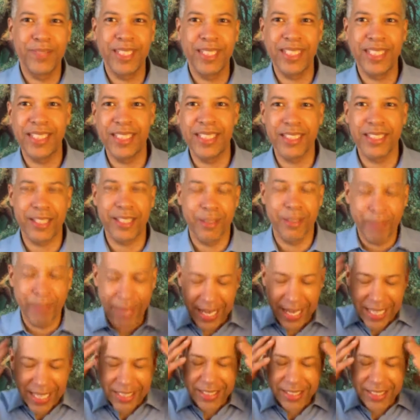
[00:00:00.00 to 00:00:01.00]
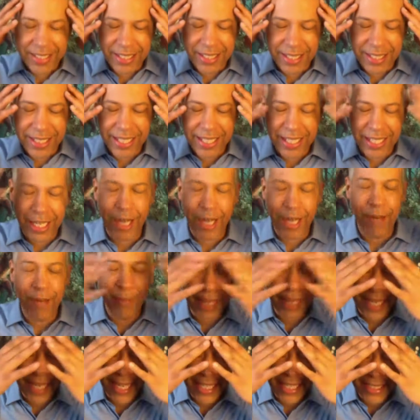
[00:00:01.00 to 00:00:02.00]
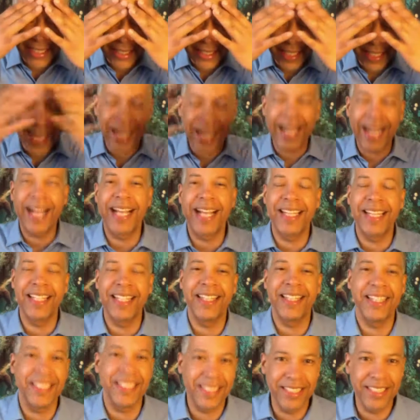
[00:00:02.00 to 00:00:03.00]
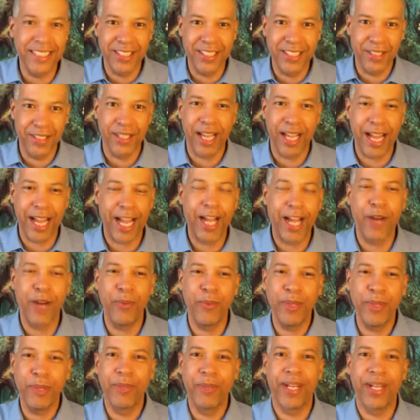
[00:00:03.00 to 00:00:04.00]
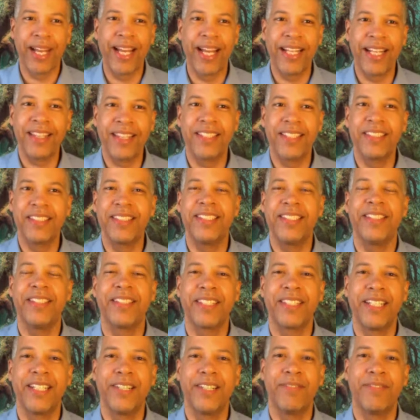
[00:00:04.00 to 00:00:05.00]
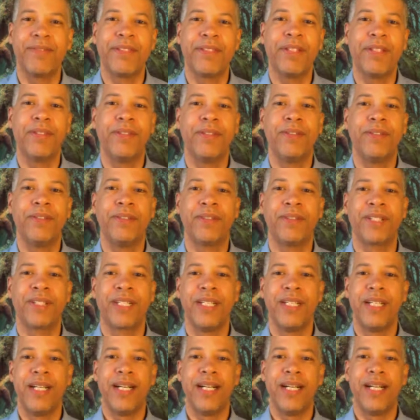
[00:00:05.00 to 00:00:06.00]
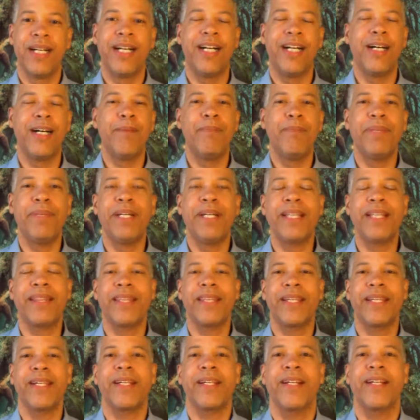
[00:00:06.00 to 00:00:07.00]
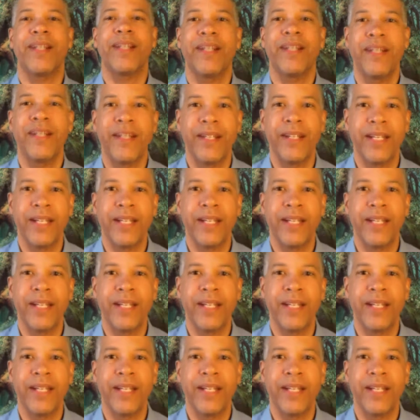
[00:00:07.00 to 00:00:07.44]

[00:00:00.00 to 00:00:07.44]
just imagined in our mind's eye that this is how we would like this year to unfold. But there